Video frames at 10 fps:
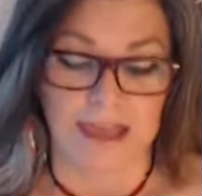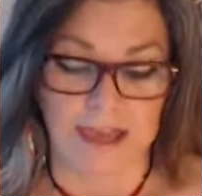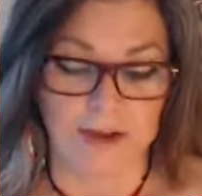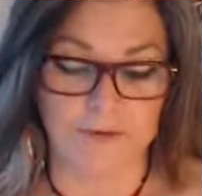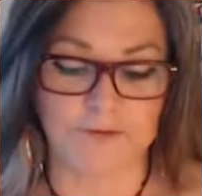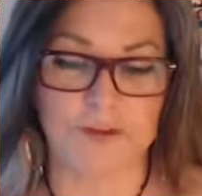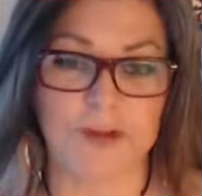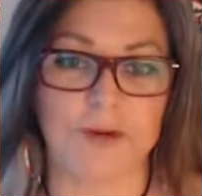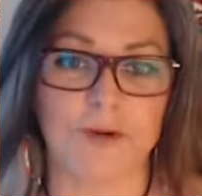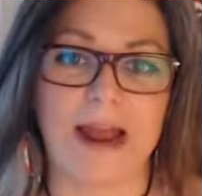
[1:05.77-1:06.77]
If
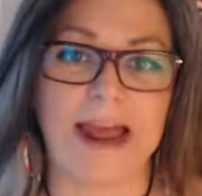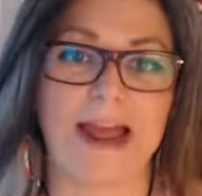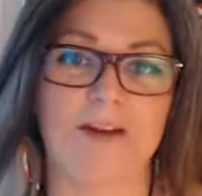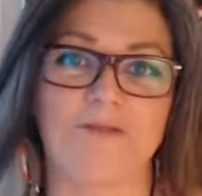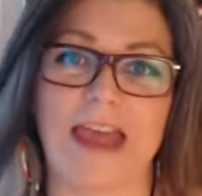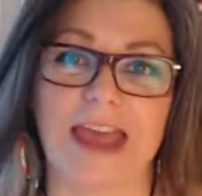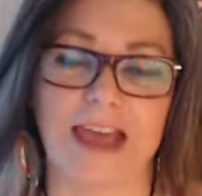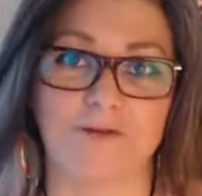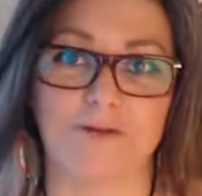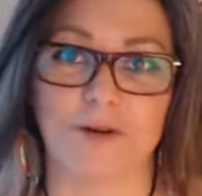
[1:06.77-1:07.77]
you have
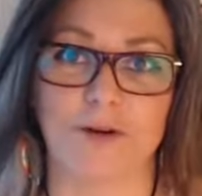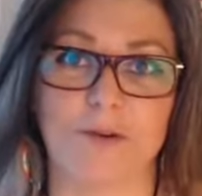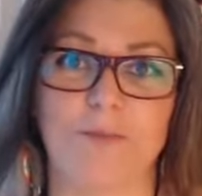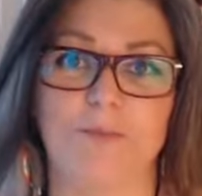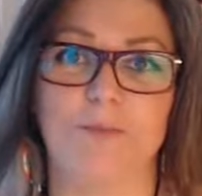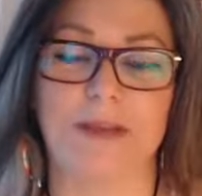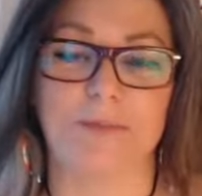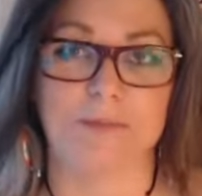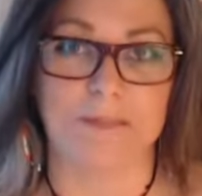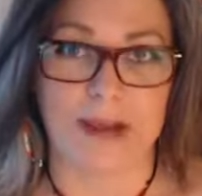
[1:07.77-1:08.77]
ever
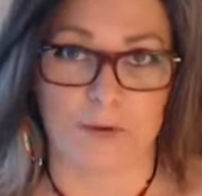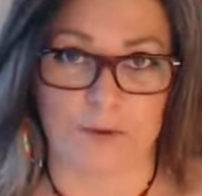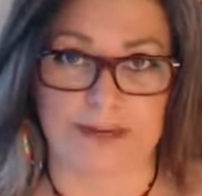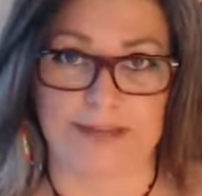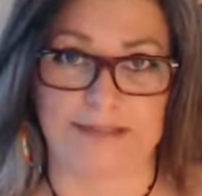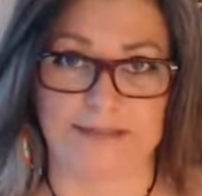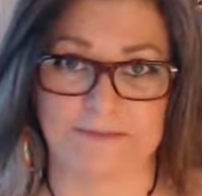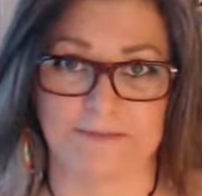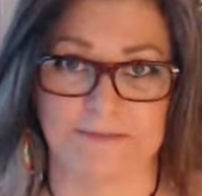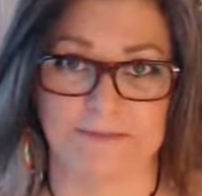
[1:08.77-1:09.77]
been married,
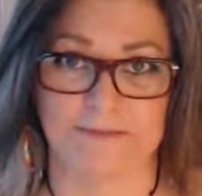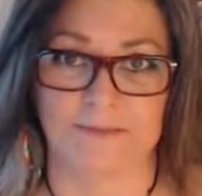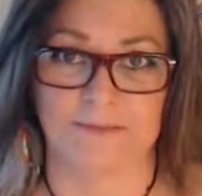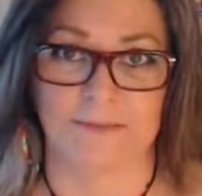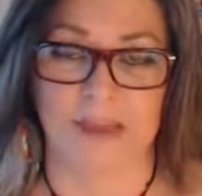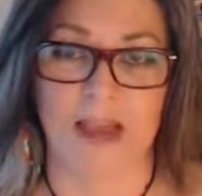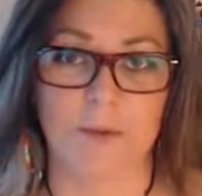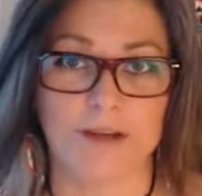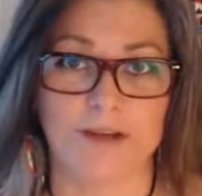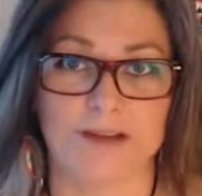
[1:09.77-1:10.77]
I
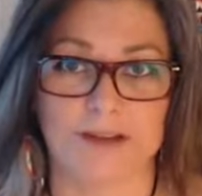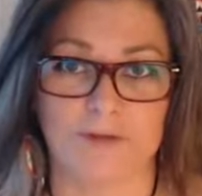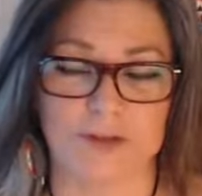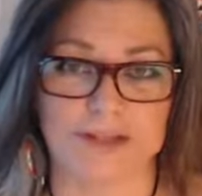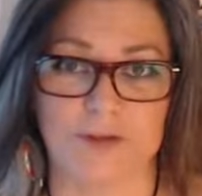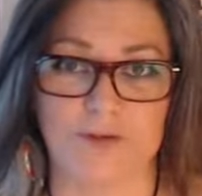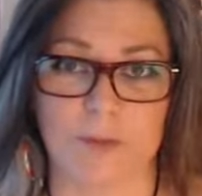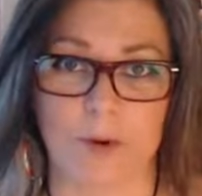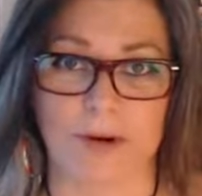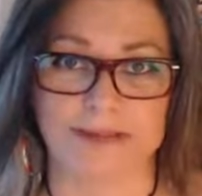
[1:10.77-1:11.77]
want you to give yourself a
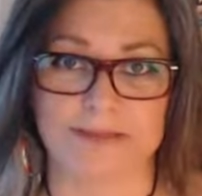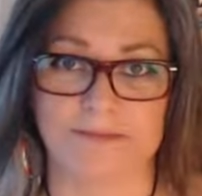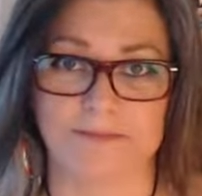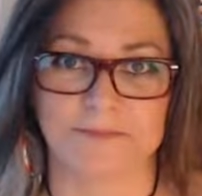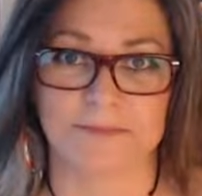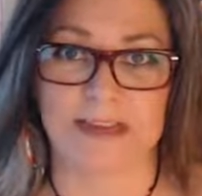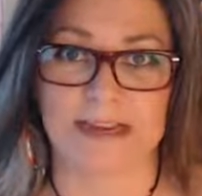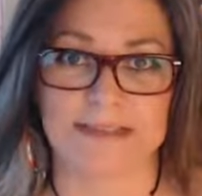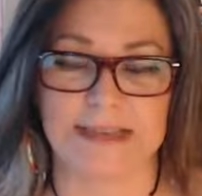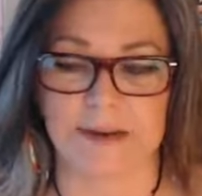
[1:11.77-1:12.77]
point. Like
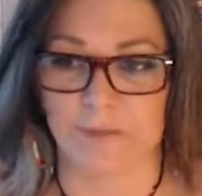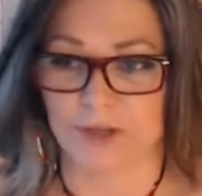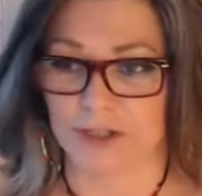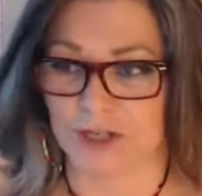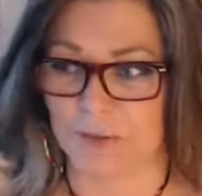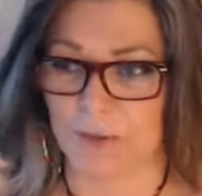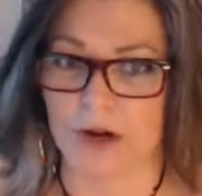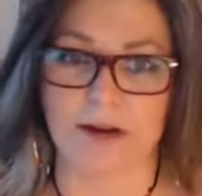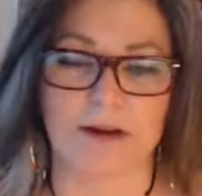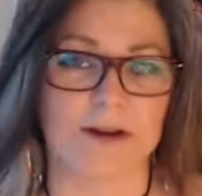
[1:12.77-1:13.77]
I said, put a check
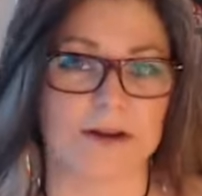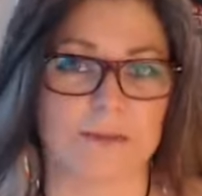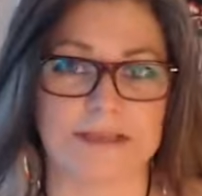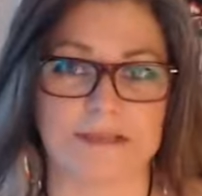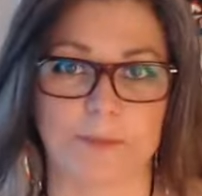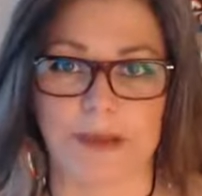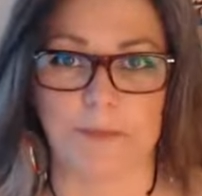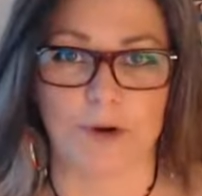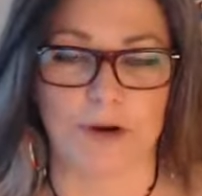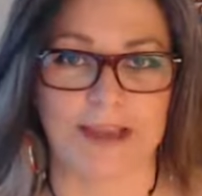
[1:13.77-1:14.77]
mark on a piece of
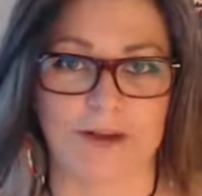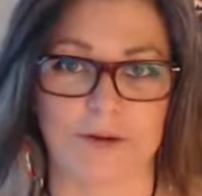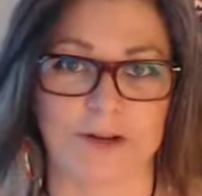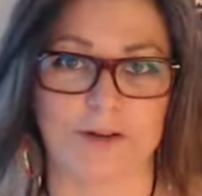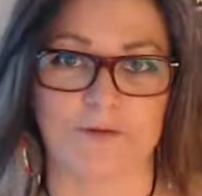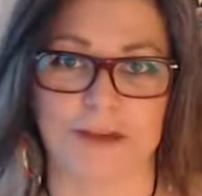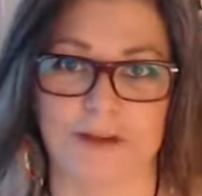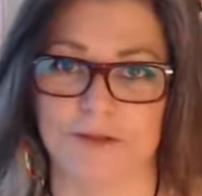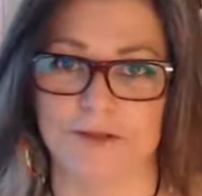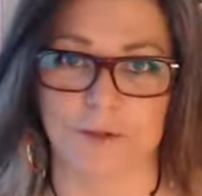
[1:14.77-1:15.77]
paper or count on your
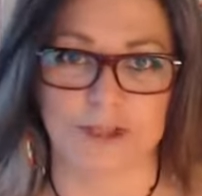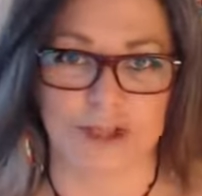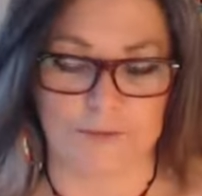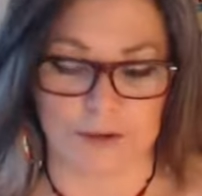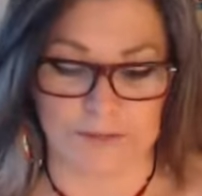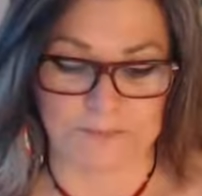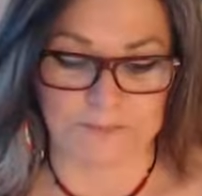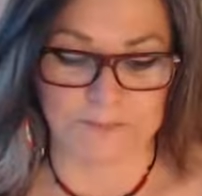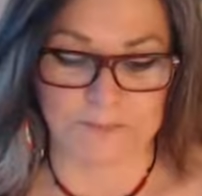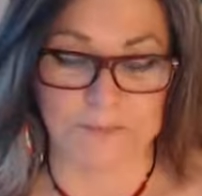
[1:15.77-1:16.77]
fingers, whichever.
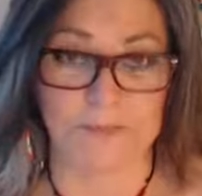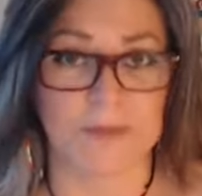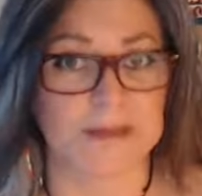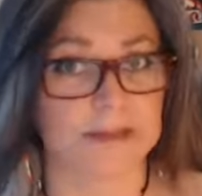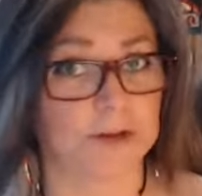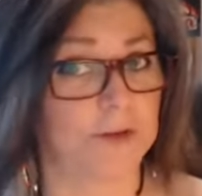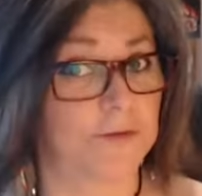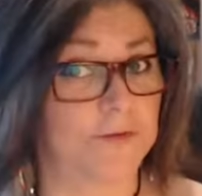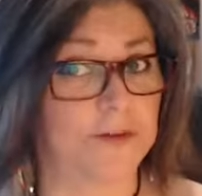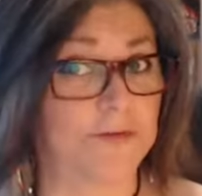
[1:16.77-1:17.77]
So if
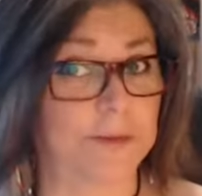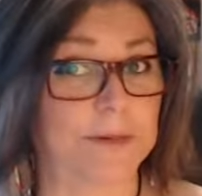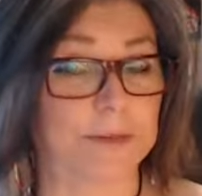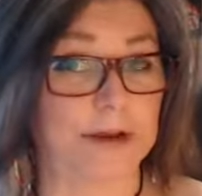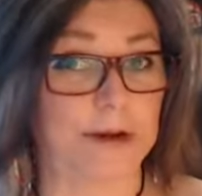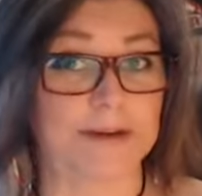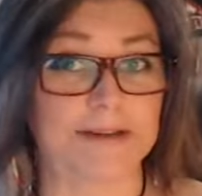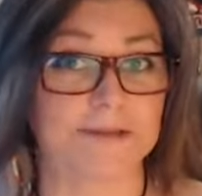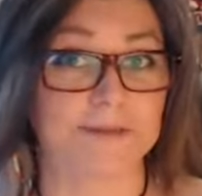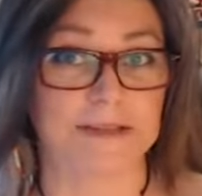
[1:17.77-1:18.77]
you've ever been
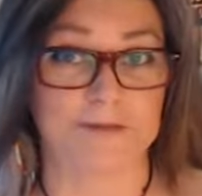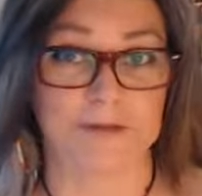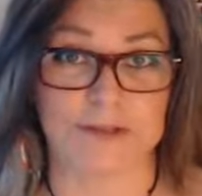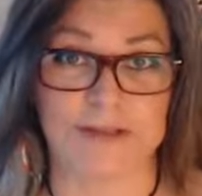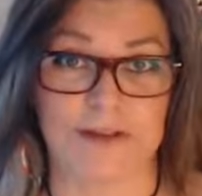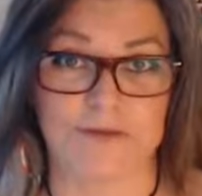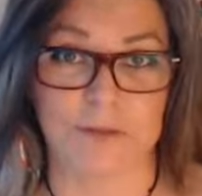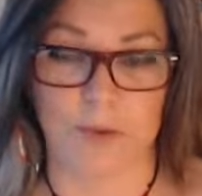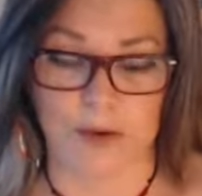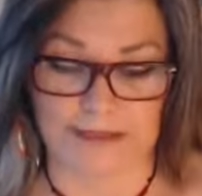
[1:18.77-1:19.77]
married, give yourself a
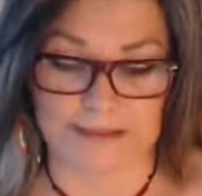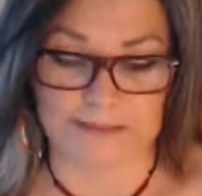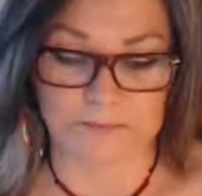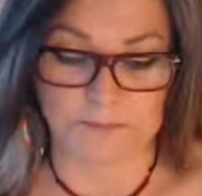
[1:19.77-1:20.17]
point.